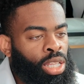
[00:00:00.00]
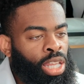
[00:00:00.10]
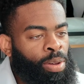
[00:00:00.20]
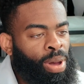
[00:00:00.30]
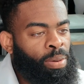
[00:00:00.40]

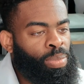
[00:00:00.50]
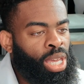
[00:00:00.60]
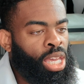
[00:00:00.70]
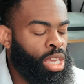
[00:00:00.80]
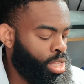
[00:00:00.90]
they might
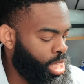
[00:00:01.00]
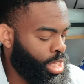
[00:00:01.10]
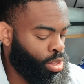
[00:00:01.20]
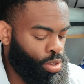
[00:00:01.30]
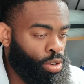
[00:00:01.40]
be in
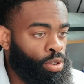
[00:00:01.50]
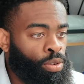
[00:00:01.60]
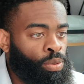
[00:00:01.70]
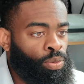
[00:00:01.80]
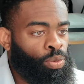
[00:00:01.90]
like the
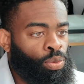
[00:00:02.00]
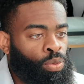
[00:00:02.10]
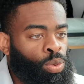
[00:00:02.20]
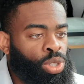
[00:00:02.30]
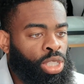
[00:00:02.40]

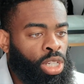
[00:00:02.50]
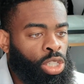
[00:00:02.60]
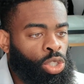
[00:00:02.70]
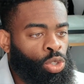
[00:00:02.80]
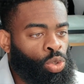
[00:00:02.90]

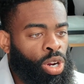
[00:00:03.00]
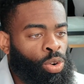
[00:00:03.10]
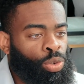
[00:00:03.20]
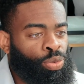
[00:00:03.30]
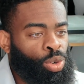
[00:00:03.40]
1,400
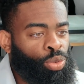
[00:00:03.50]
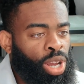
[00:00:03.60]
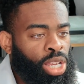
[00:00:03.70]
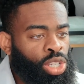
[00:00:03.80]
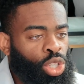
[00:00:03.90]
square foot
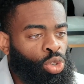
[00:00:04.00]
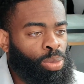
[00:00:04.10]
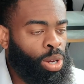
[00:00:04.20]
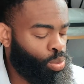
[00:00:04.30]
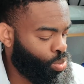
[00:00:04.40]
range, and you
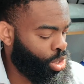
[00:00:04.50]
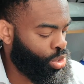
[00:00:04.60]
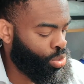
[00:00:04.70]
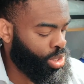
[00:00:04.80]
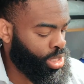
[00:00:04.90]
might want to
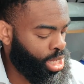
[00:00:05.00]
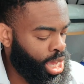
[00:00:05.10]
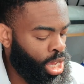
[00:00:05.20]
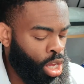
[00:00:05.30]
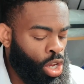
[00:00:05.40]
do this
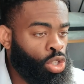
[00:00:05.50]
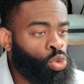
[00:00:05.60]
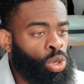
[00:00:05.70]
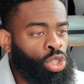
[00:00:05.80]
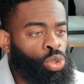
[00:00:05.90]
at
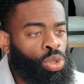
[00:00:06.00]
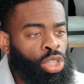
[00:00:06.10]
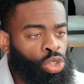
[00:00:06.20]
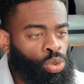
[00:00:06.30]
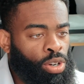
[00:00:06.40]

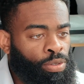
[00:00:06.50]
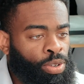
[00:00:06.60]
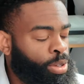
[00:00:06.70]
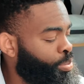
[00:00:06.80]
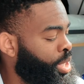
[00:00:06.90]
2,200 square
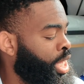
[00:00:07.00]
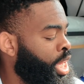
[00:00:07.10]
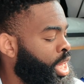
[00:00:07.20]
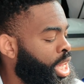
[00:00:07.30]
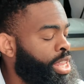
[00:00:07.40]
foot. But
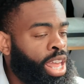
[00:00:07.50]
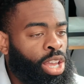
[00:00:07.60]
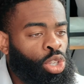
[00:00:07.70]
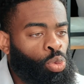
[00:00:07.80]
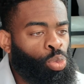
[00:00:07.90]
in
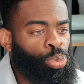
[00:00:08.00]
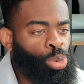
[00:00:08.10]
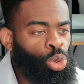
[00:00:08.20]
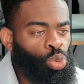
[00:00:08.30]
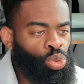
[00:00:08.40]
that, you
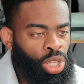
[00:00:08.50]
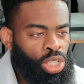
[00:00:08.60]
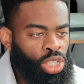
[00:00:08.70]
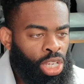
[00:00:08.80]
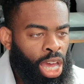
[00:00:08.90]

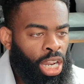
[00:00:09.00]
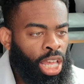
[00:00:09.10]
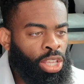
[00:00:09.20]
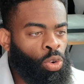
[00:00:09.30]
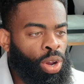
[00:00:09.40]
this is kind of
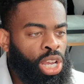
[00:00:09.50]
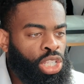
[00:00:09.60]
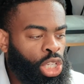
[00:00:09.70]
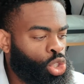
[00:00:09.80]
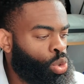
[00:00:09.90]
like the
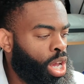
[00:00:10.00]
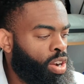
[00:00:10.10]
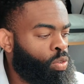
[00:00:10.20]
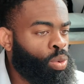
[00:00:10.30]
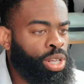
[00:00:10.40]
range that you
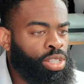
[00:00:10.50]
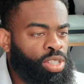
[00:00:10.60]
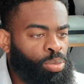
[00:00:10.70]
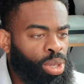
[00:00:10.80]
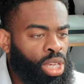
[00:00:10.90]
kind of want
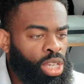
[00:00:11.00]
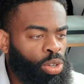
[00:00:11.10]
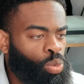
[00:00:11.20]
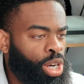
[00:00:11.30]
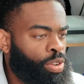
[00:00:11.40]
to be
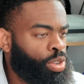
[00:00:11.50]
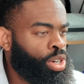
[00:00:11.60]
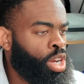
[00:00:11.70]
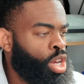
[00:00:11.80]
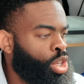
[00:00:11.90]
in
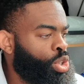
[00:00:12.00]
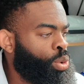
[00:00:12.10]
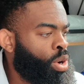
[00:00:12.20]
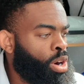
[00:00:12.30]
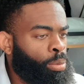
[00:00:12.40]
whenever
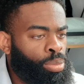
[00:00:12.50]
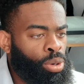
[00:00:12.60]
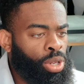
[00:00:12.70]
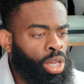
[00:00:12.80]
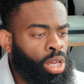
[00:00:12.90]
you are
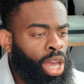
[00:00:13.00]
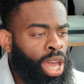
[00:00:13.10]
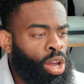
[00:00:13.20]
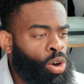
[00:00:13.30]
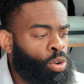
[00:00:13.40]
building
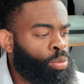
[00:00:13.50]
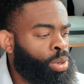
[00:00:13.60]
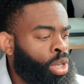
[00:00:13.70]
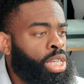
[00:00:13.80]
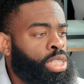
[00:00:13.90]
a home.
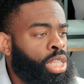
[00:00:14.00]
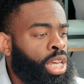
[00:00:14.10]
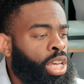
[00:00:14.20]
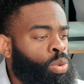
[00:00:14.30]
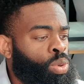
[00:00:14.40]
Next
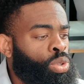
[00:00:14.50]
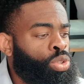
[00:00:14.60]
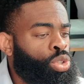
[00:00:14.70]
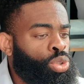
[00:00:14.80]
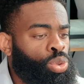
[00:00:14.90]
thing we'll
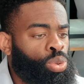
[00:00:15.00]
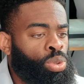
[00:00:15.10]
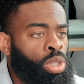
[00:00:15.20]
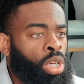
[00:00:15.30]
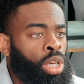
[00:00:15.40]
do